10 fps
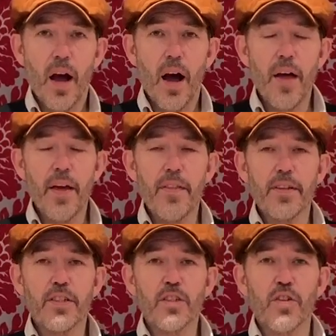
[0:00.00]
Hi there,
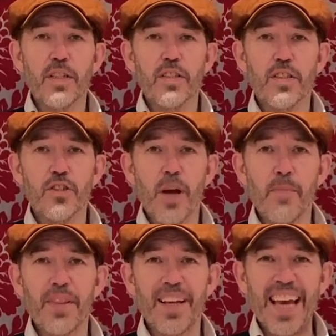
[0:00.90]
this is Chris, the
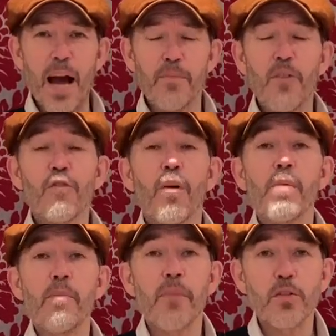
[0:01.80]
chap in the cap
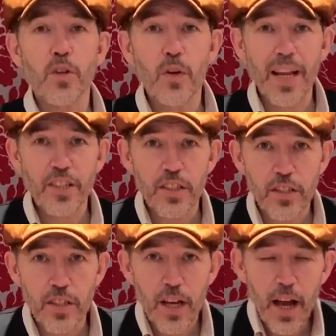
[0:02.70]
from Moto
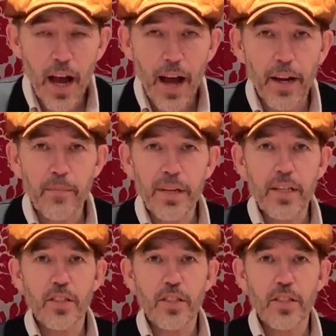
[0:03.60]
Legends, and I'm here